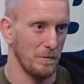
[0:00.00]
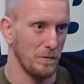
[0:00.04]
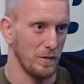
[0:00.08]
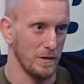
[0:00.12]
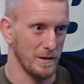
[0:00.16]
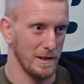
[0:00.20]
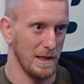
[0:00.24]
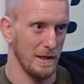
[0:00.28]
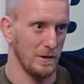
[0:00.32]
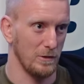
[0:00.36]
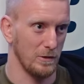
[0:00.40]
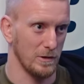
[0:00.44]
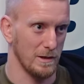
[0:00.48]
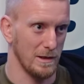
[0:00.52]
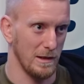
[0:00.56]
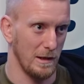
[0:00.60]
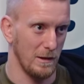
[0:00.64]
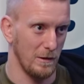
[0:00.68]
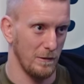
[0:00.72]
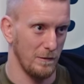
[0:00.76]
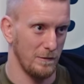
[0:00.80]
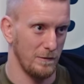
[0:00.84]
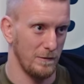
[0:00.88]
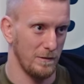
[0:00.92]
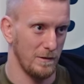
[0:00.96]
present
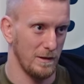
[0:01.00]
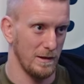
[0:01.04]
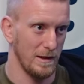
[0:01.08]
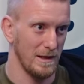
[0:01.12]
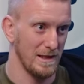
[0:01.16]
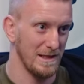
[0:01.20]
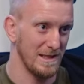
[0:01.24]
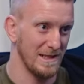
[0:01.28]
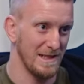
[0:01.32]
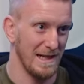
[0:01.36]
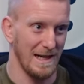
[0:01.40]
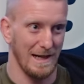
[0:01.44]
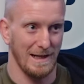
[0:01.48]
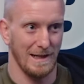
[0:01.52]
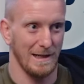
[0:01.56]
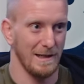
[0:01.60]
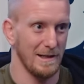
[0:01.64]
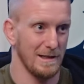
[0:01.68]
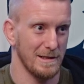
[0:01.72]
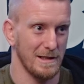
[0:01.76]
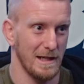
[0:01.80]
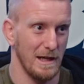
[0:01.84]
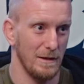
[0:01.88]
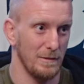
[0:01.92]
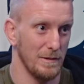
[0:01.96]
yourself exactly
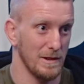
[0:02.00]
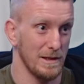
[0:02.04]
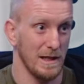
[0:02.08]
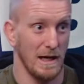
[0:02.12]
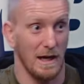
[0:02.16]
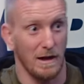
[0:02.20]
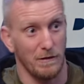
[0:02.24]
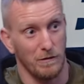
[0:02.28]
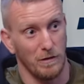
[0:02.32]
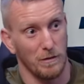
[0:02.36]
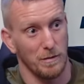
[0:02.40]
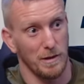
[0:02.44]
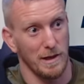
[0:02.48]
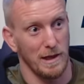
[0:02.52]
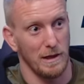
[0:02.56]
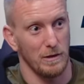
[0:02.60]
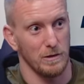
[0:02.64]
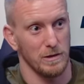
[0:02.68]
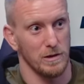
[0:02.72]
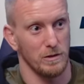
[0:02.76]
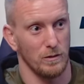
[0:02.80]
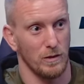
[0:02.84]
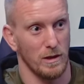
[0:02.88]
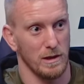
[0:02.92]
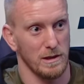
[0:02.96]
the same as everybody
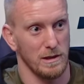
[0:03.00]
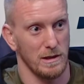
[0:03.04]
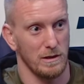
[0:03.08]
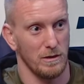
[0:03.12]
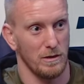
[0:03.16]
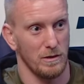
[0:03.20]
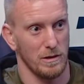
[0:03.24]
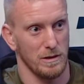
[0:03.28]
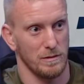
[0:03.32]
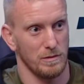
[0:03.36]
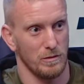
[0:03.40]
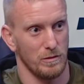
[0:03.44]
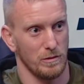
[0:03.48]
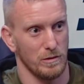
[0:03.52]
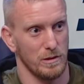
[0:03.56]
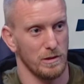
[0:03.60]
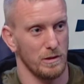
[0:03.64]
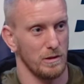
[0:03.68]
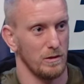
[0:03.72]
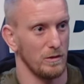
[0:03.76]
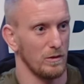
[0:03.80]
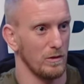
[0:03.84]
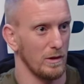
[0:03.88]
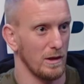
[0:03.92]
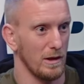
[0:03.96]
else who works in the hospital. So
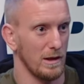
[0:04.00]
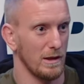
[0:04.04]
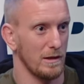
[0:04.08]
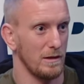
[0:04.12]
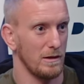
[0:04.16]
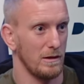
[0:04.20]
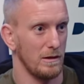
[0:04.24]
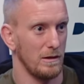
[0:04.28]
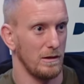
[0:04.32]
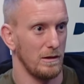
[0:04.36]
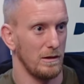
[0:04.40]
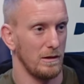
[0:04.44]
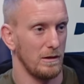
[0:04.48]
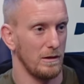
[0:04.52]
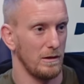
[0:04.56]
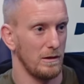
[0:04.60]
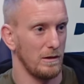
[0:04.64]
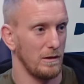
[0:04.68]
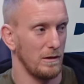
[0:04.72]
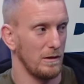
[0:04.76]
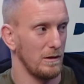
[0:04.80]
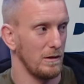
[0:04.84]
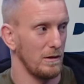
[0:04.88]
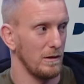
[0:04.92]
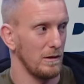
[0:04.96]
you're like,
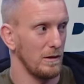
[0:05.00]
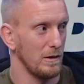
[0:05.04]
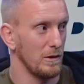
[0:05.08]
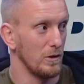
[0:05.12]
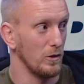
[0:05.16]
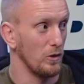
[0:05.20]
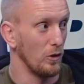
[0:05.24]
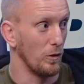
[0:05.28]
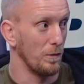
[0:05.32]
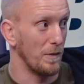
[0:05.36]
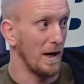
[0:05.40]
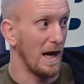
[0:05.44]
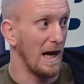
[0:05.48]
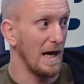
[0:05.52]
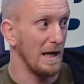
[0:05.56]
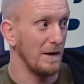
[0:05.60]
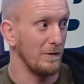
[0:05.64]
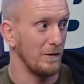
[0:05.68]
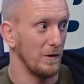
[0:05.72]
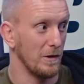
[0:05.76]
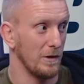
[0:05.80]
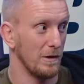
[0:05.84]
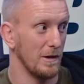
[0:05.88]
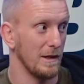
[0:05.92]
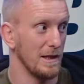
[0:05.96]
your
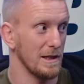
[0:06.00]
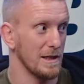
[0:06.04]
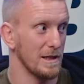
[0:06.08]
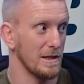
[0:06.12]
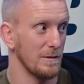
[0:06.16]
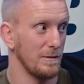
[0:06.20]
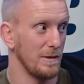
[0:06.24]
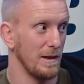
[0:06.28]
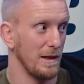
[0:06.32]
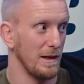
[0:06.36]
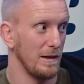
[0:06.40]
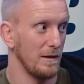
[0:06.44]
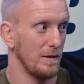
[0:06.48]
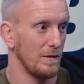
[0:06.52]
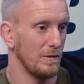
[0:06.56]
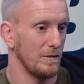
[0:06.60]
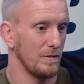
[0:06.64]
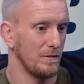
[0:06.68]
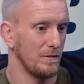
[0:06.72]
behavior needs to be